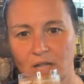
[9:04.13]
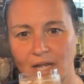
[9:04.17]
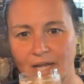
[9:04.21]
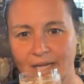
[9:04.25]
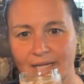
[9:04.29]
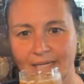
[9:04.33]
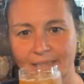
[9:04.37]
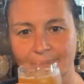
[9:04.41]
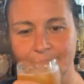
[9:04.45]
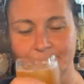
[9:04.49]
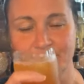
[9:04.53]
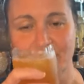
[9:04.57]

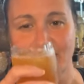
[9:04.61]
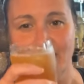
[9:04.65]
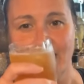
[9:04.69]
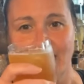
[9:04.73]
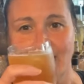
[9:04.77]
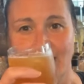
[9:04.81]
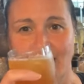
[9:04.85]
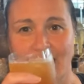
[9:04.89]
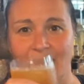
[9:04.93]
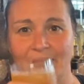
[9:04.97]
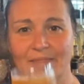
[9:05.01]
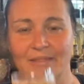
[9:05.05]
honey.
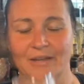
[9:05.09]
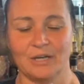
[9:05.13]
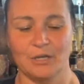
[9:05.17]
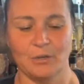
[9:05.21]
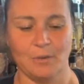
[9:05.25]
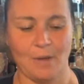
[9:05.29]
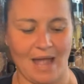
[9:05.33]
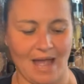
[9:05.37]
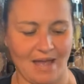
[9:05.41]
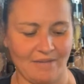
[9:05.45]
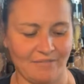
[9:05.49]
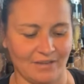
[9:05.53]
And there
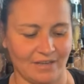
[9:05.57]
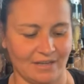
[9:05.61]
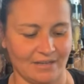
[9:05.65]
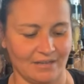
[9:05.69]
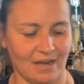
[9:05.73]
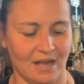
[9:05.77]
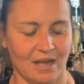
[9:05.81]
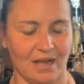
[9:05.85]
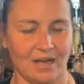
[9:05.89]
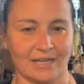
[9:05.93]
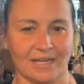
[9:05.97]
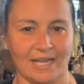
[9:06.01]
you have it,
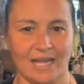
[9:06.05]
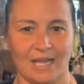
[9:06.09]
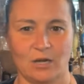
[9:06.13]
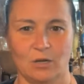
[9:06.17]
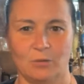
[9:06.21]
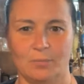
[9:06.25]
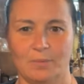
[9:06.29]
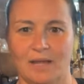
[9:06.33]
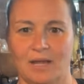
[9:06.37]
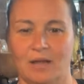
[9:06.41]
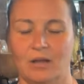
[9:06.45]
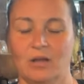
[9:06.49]
uh,
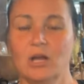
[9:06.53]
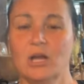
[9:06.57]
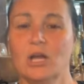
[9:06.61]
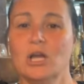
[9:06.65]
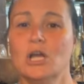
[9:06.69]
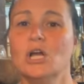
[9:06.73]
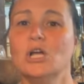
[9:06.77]
kettlebell.